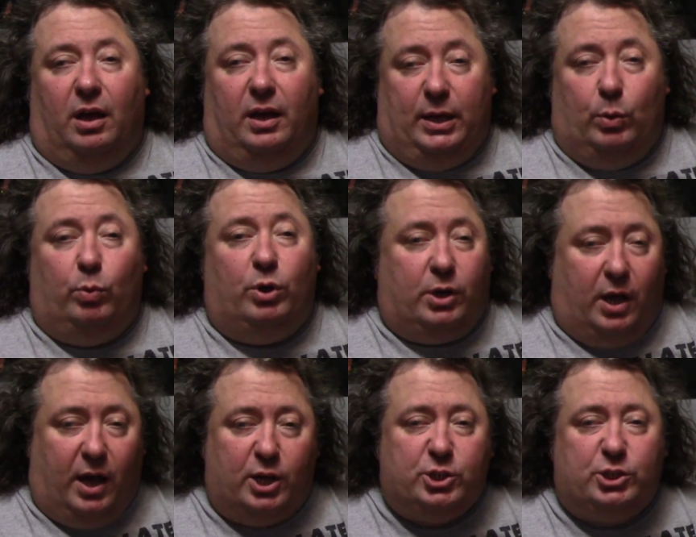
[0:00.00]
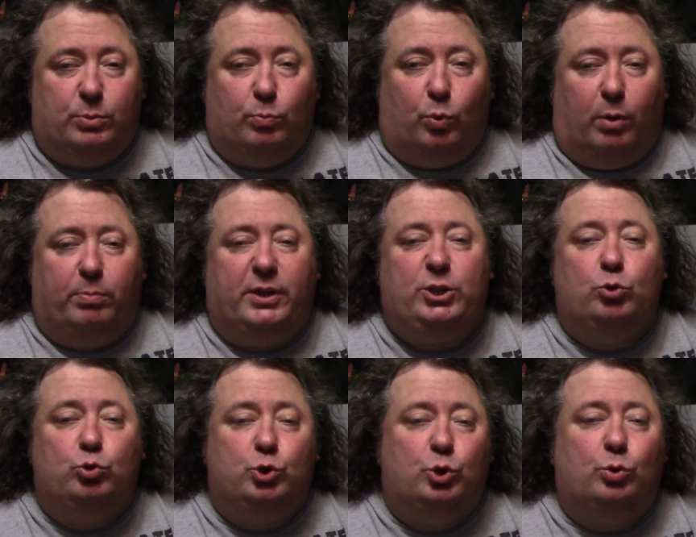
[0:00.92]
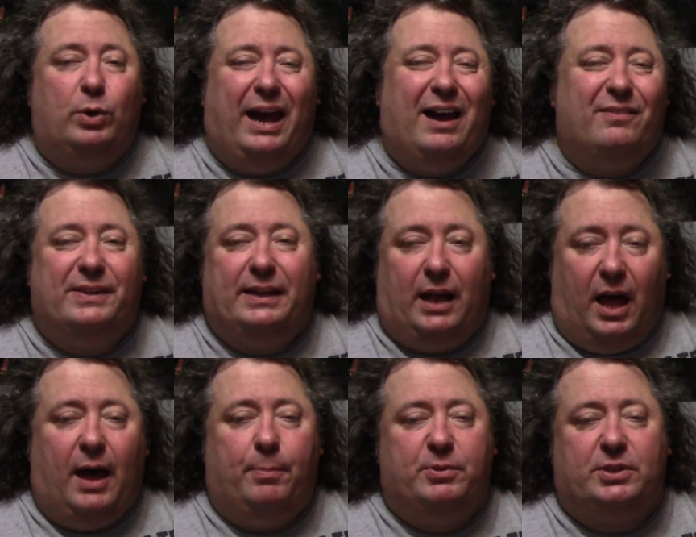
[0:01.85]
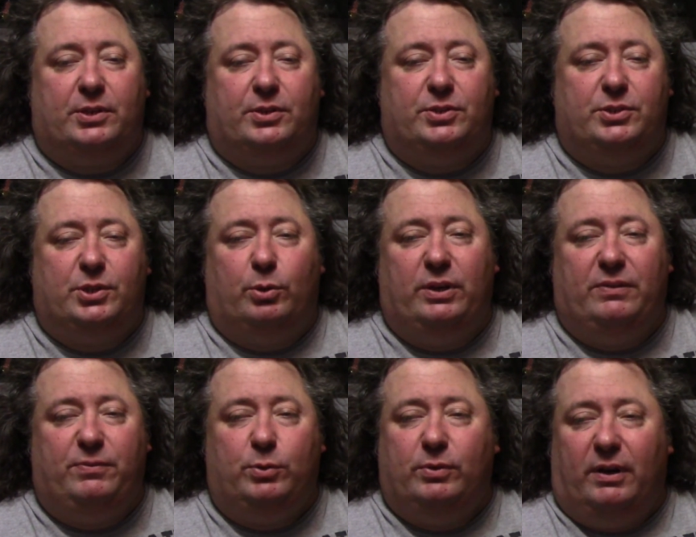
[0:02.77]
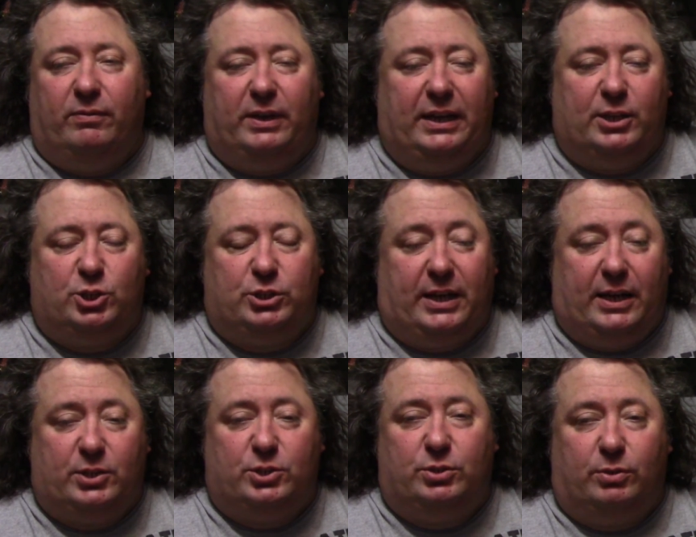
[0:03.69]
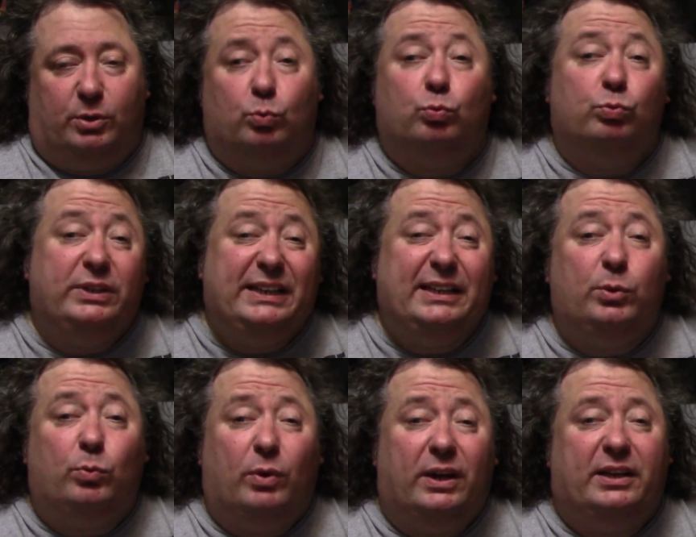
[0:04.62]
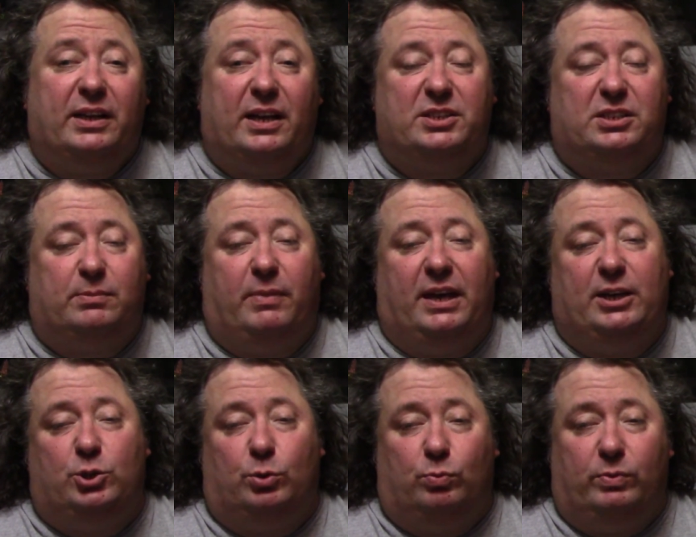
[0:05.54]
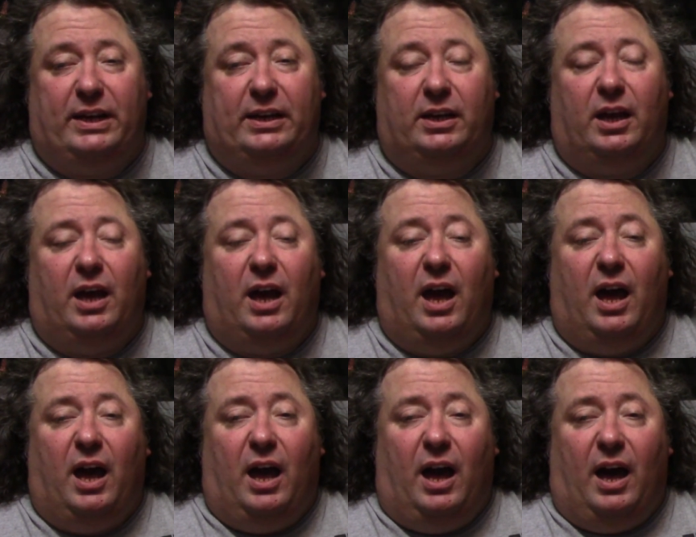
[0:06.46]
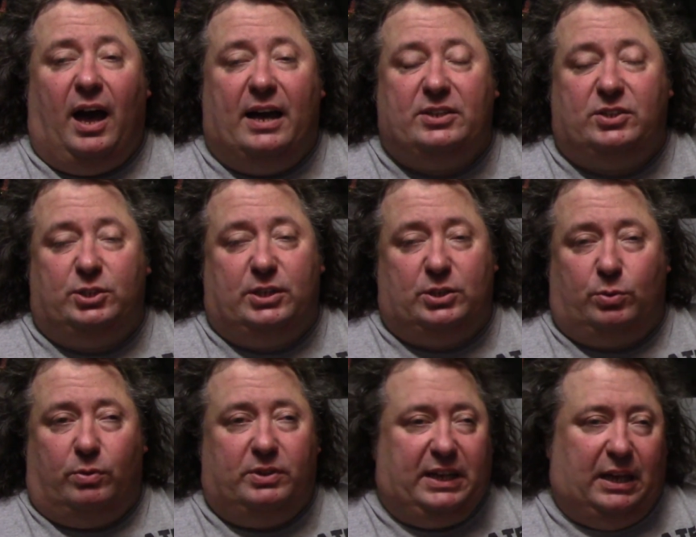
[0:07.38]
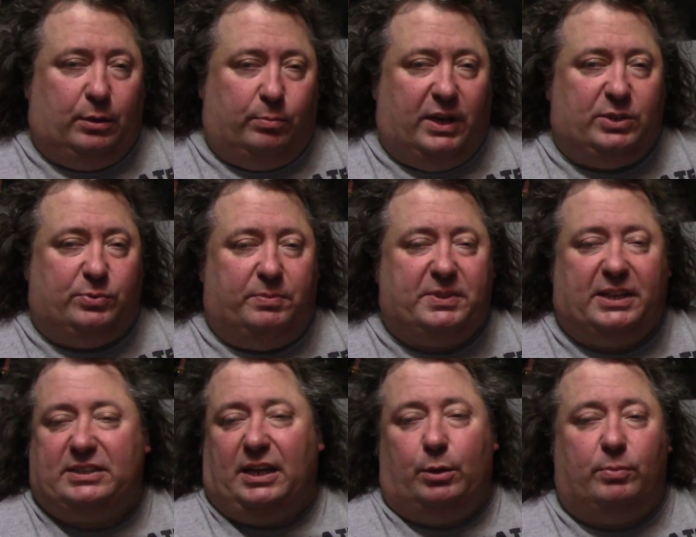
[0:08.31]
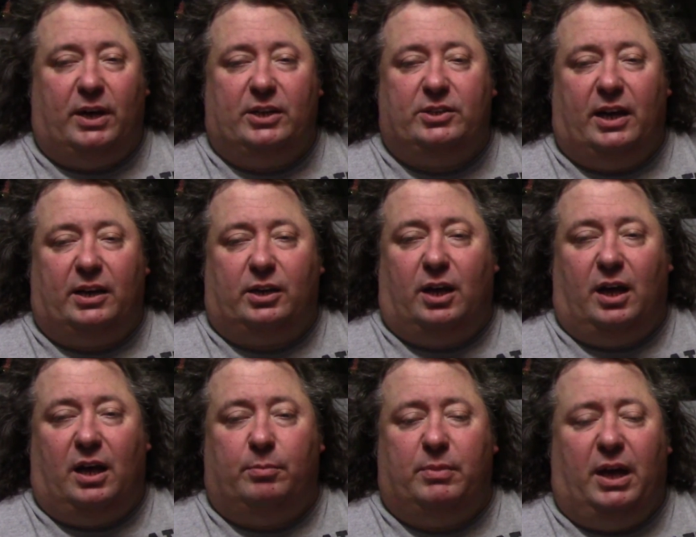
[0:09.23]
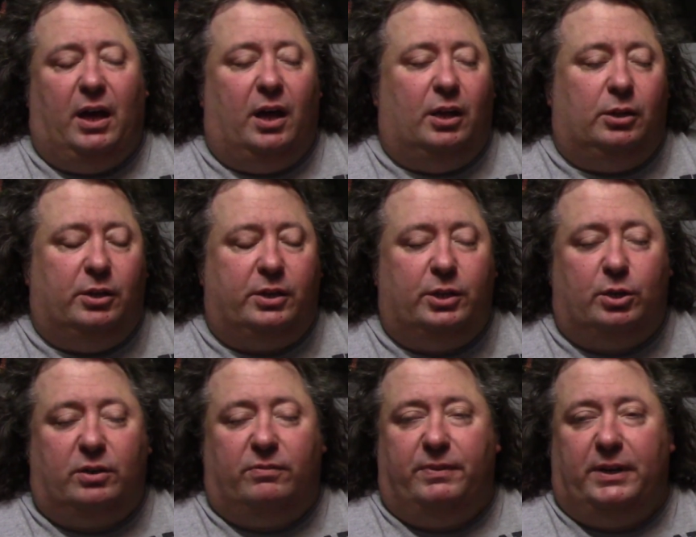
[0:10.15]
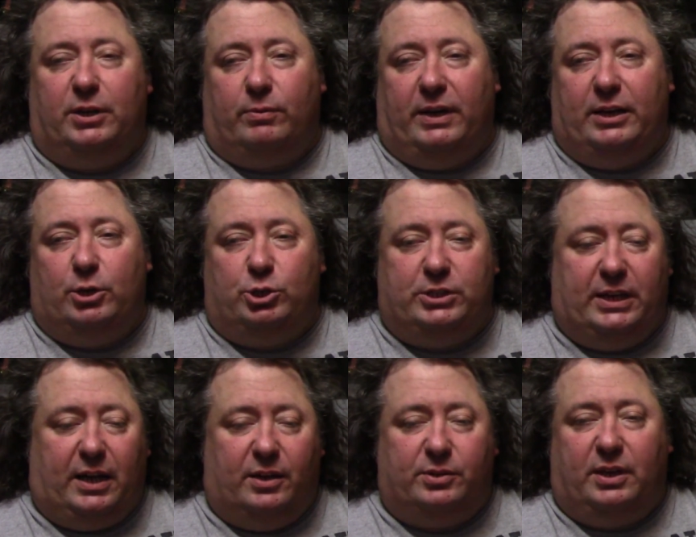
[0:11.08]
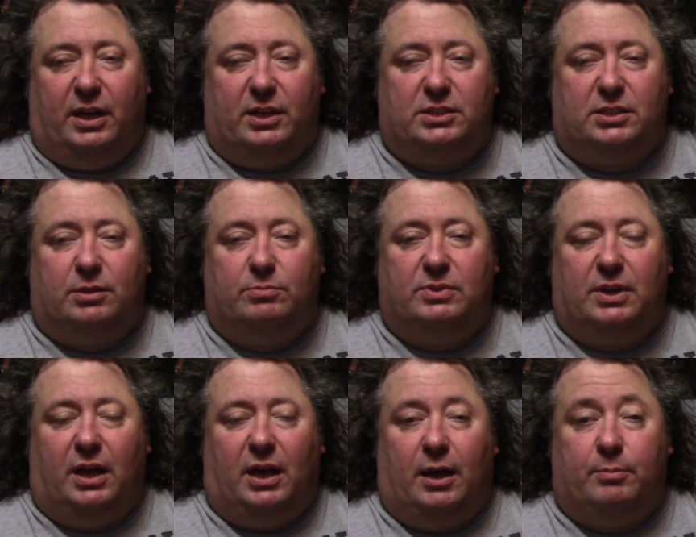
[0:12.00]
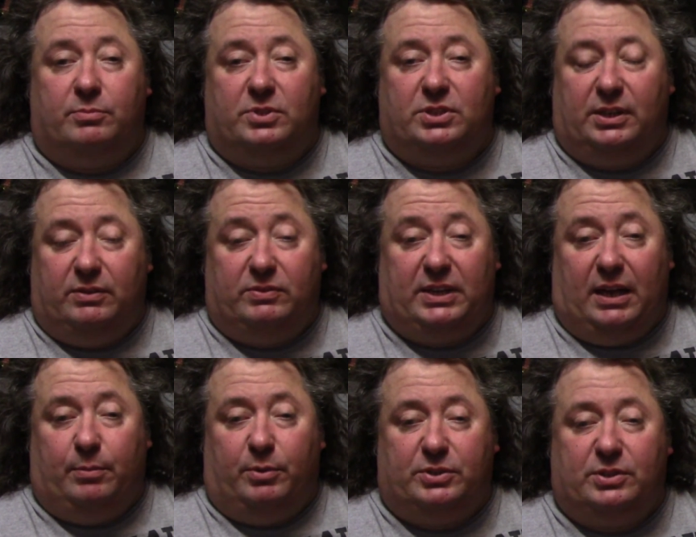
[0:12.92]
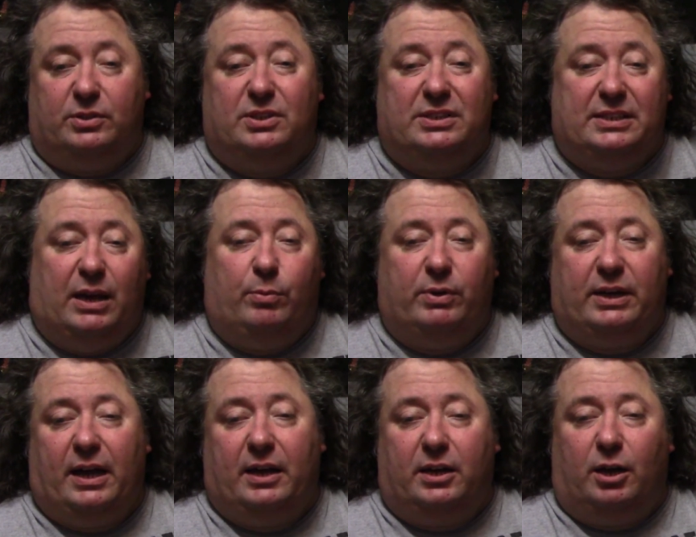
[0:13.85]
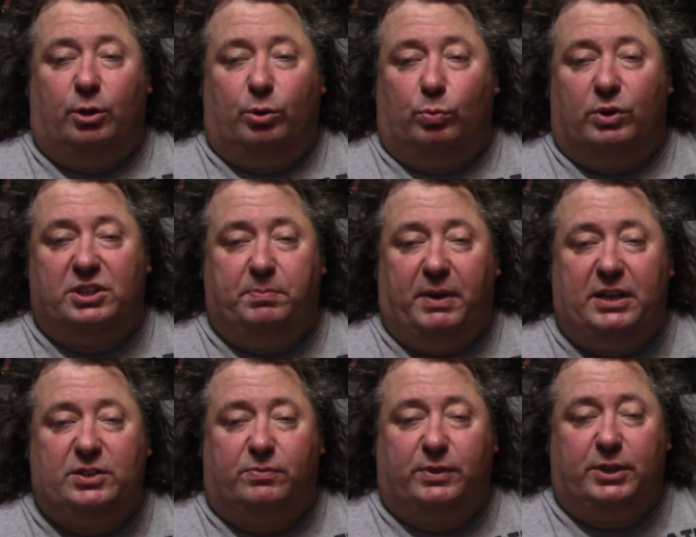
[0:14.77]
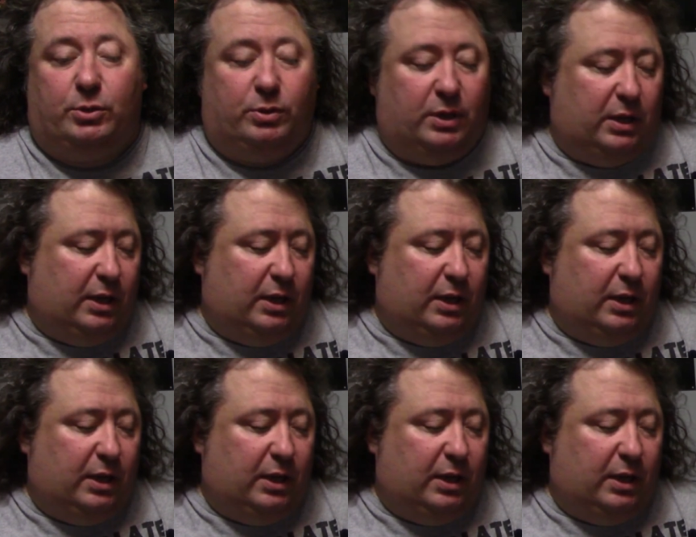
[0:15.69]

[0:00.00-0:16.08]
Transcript: It will cost you more, but you do have that option. So if you ever get a chance to and really want to customize your rig, I suggest going to CableMod's website, it's cablemod.com. Look in their configurator, check out the custom sleeve cables, decide what kind of color works best for you.